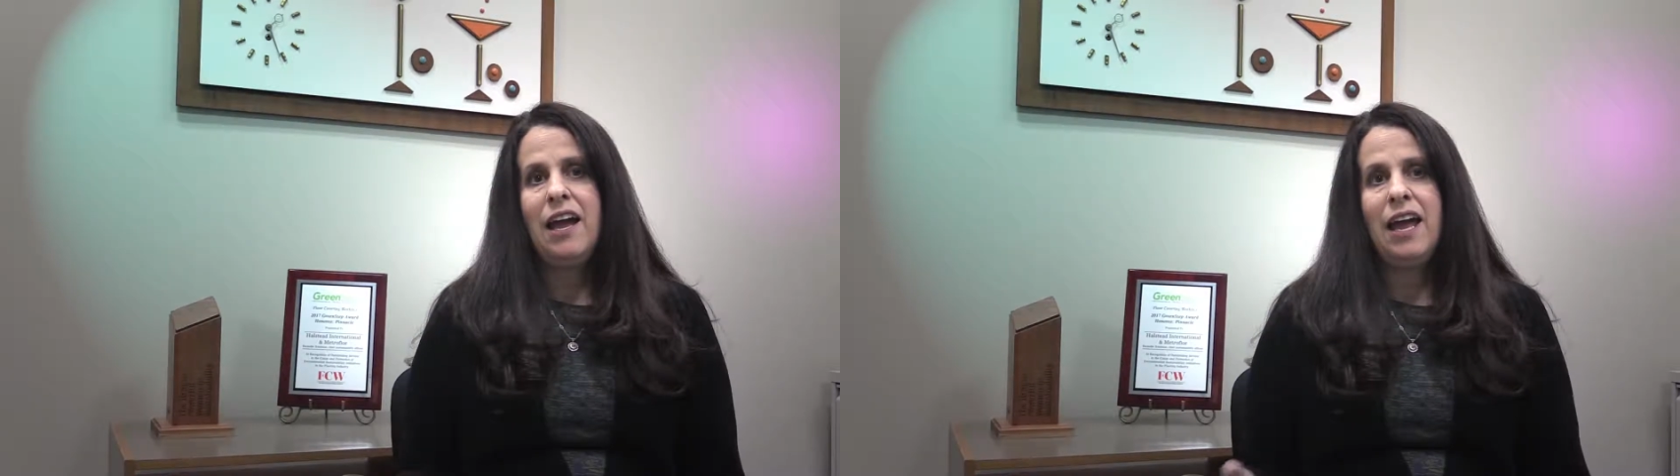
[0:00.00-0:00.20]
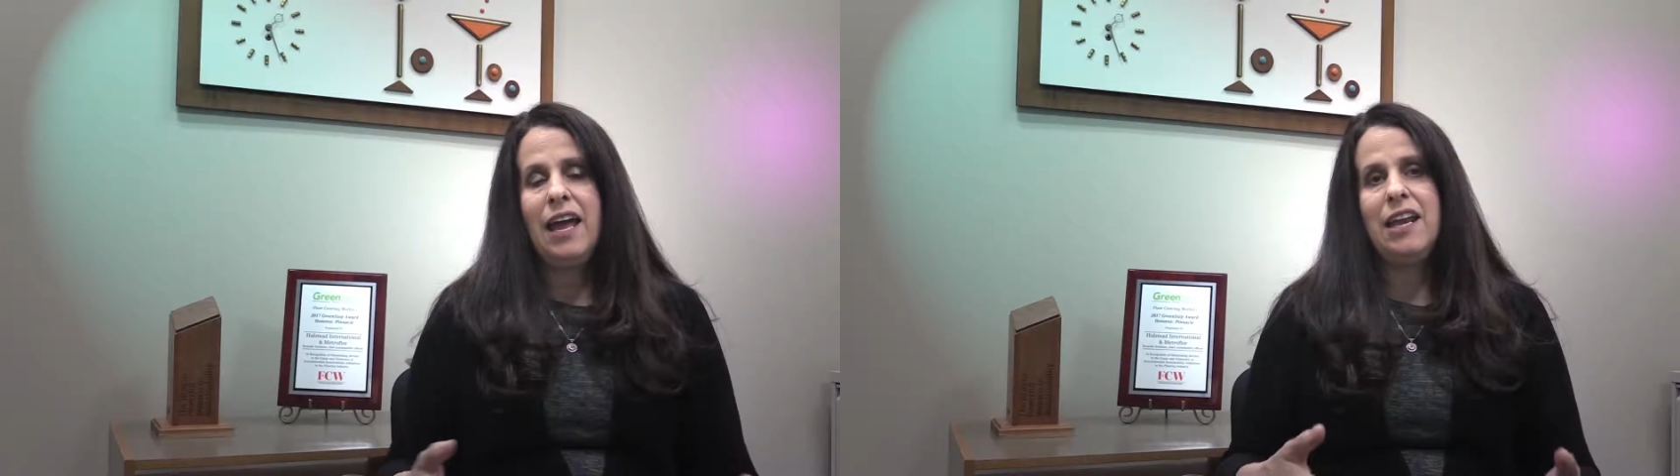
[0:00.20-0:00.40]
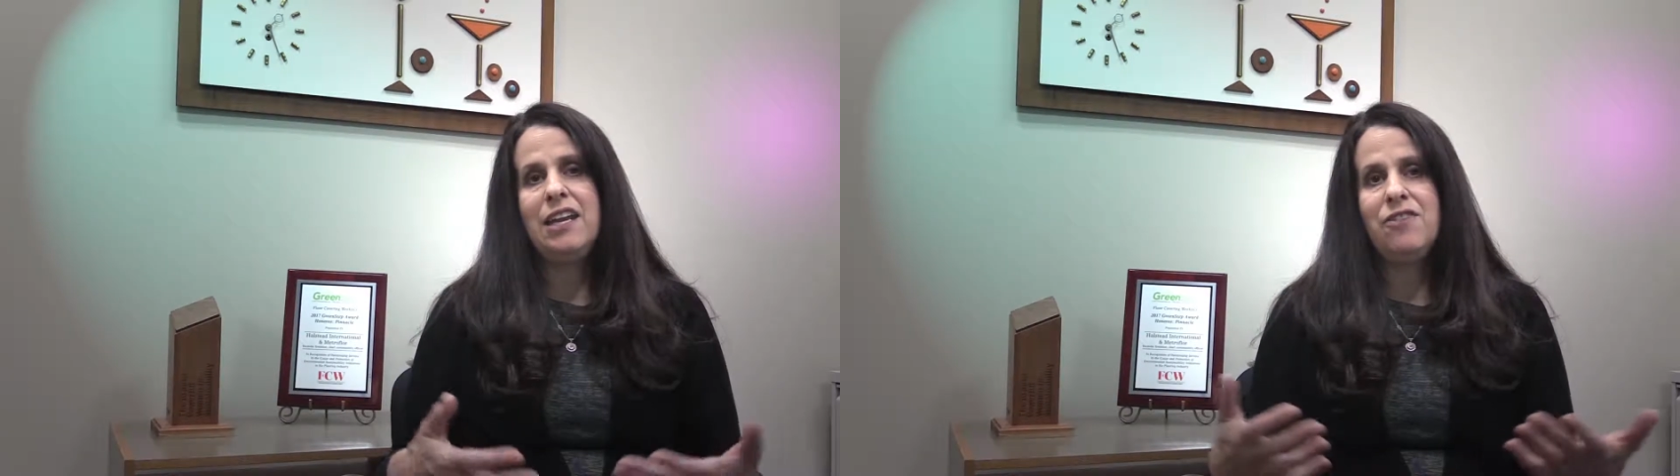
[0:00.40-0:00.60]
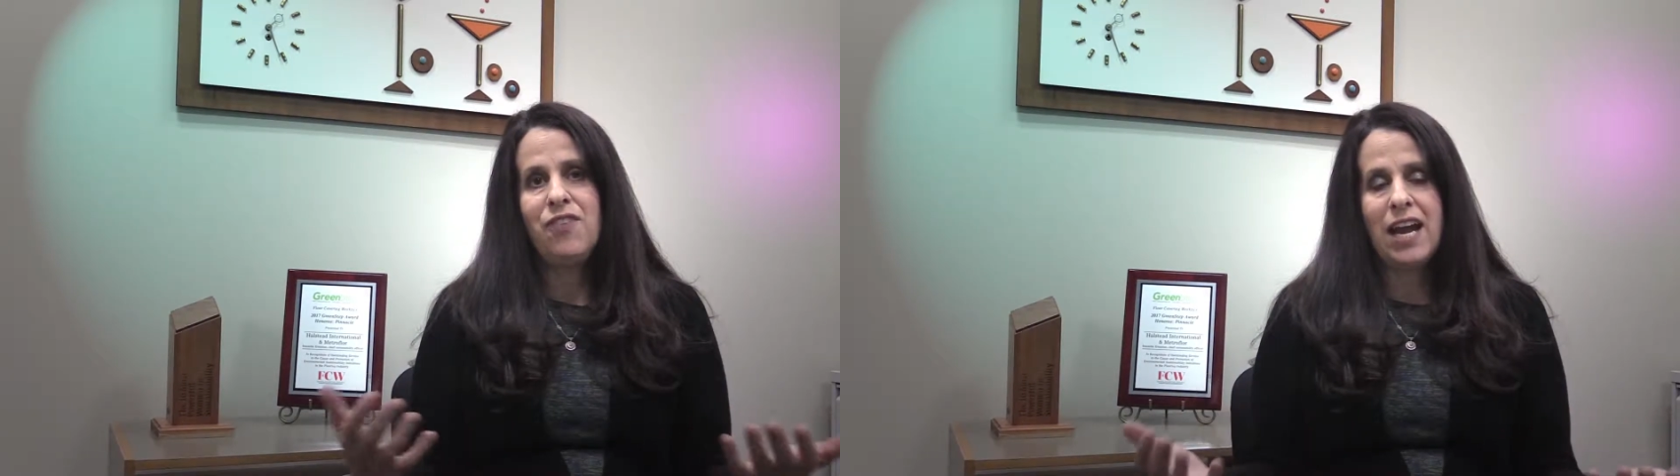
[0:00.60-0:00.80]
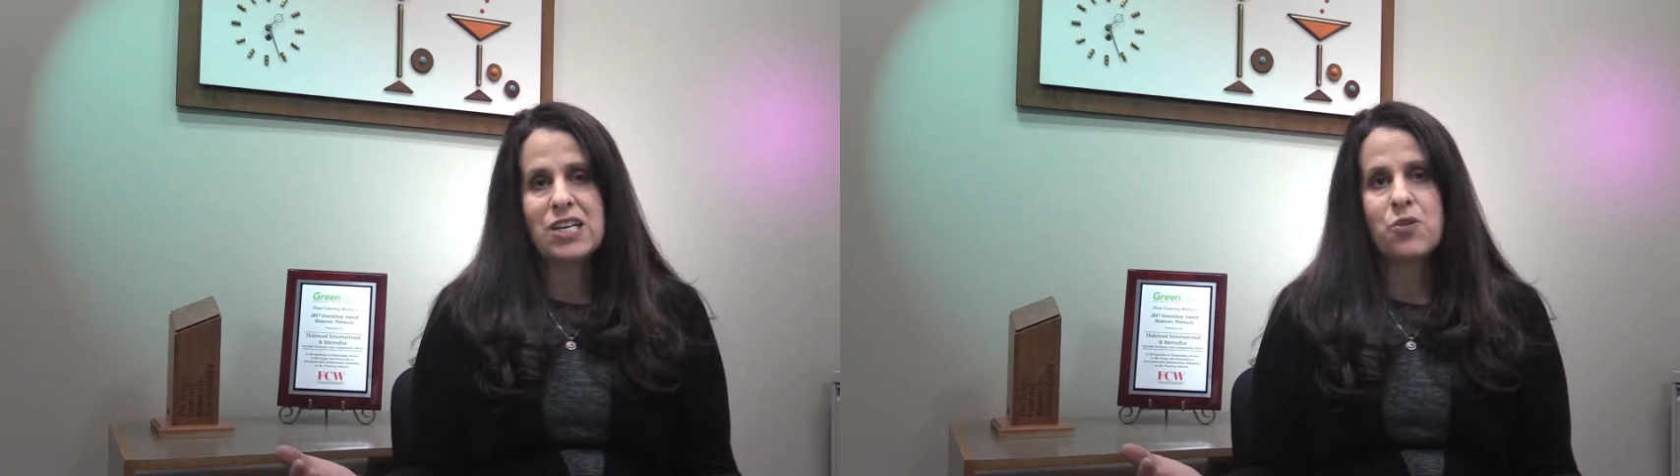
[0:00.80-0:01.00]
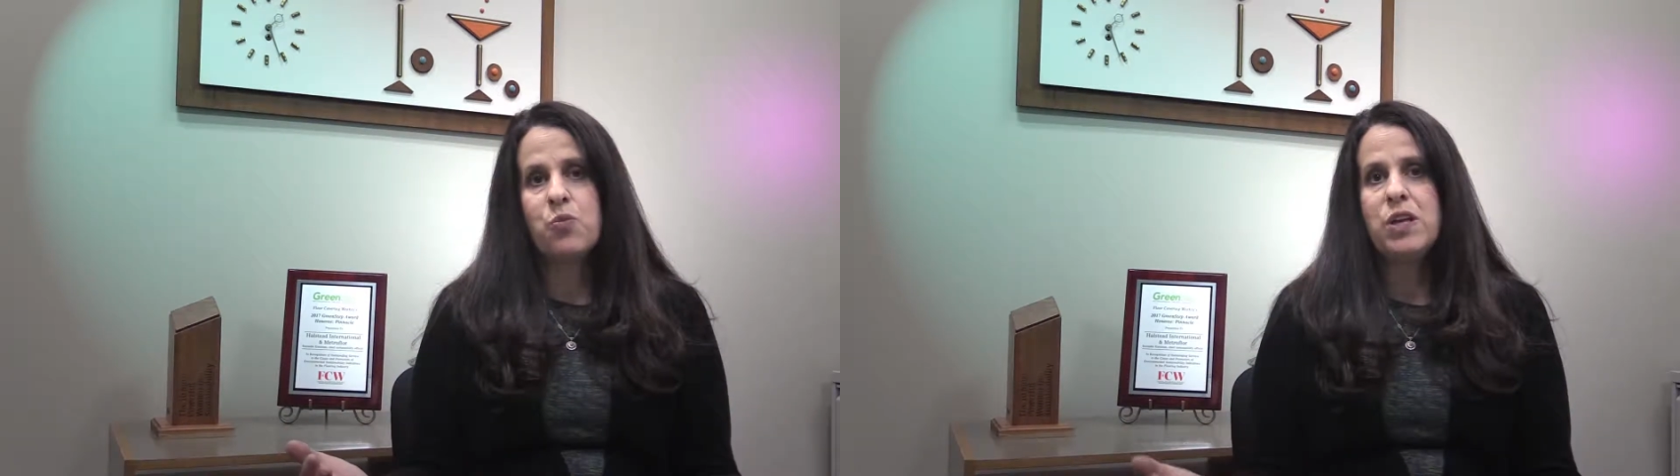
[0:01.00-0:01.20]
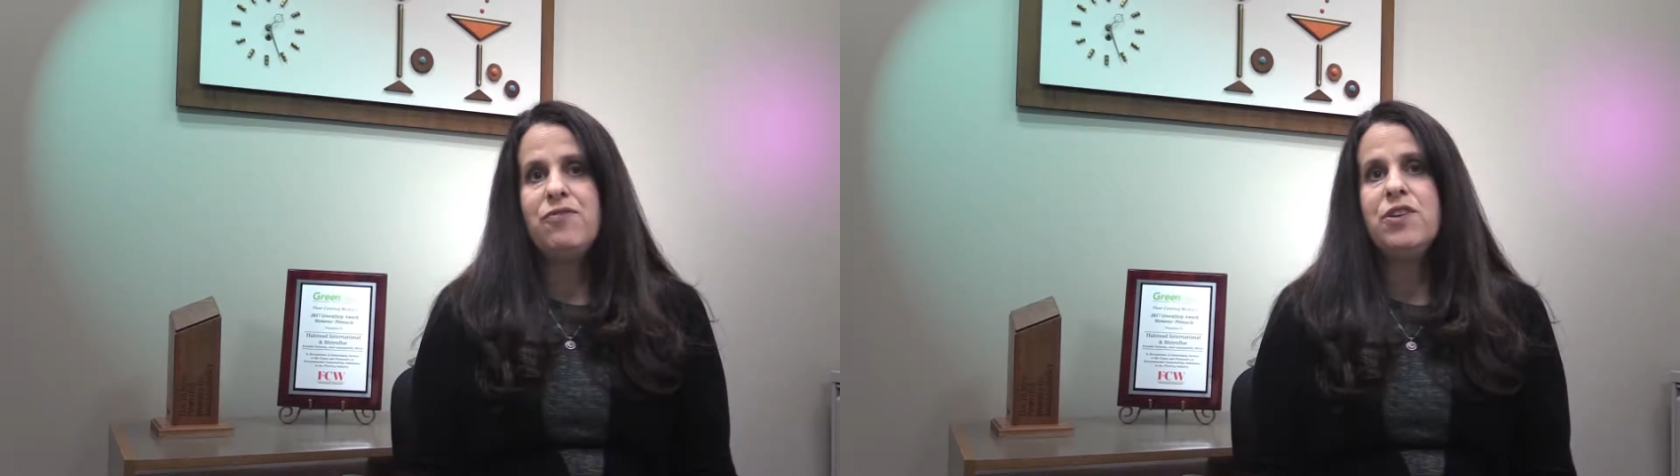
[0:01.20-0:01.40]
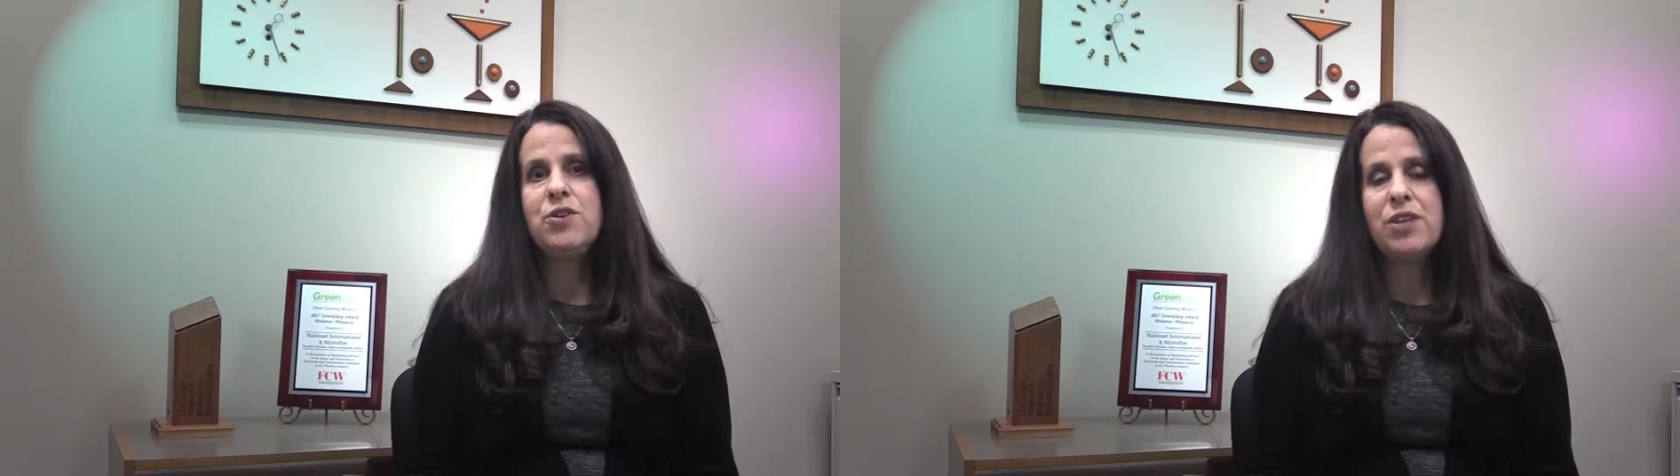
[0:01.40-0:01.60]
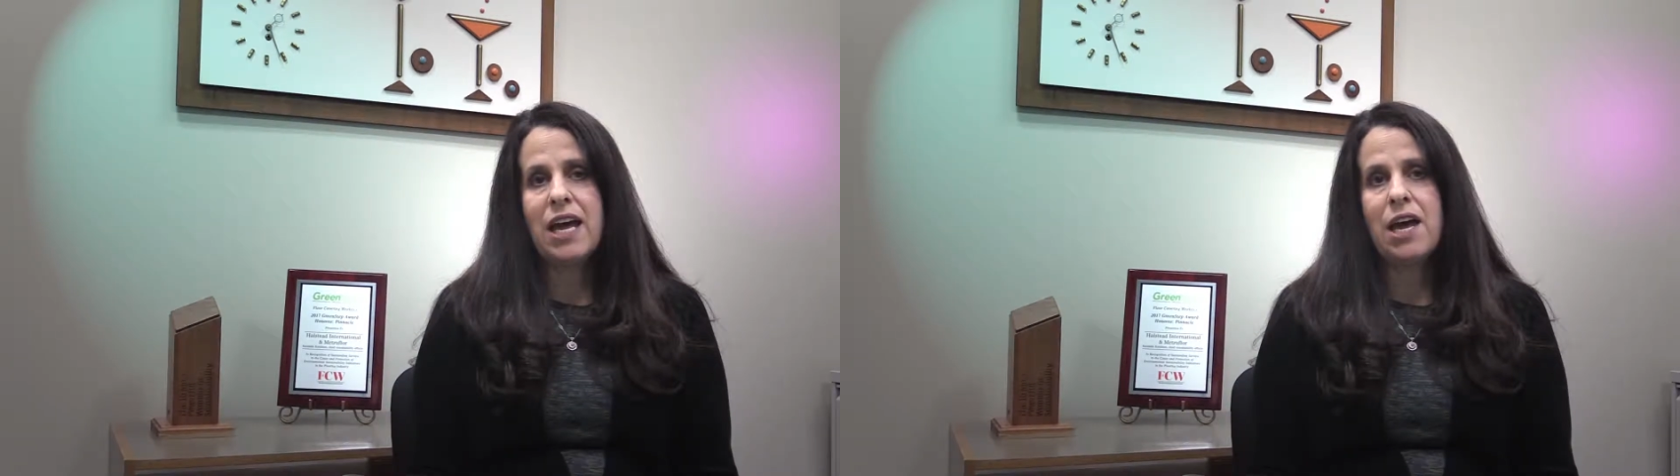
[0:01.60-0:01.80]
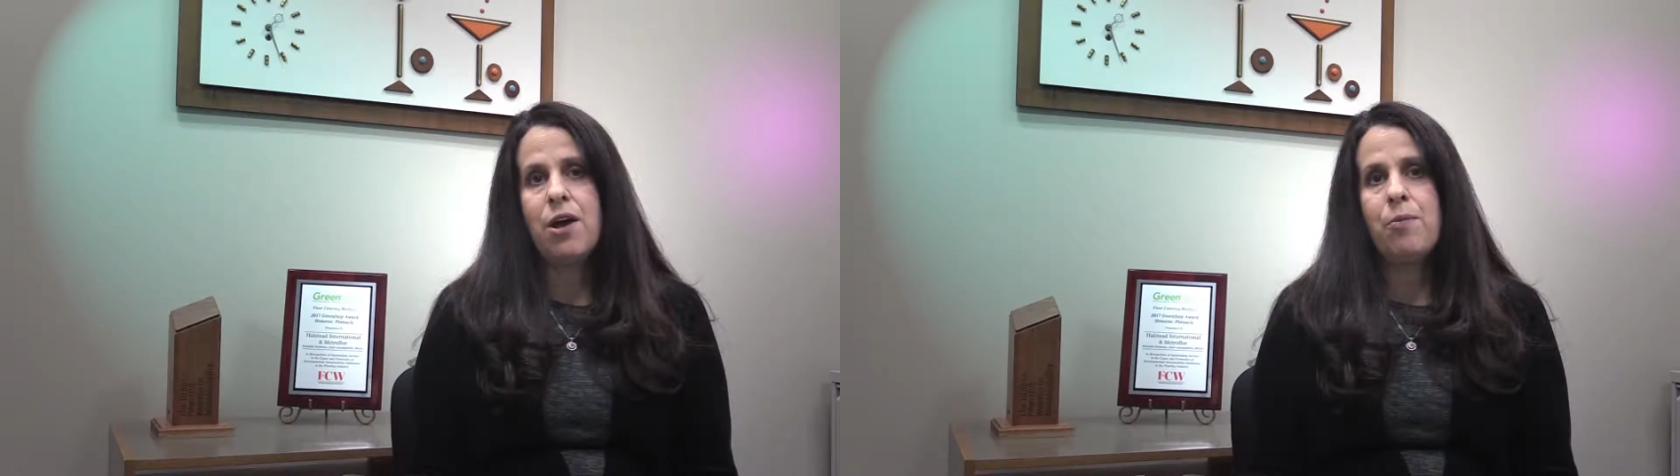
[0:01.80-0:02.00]
And in fact, we view
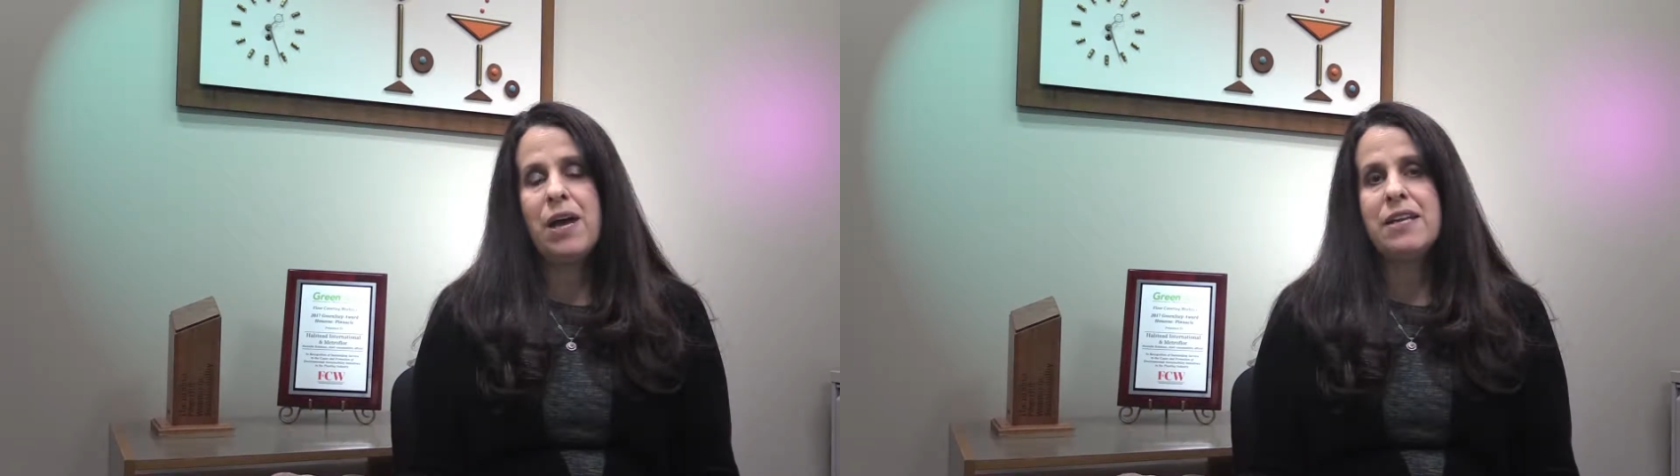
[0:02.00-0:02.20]
them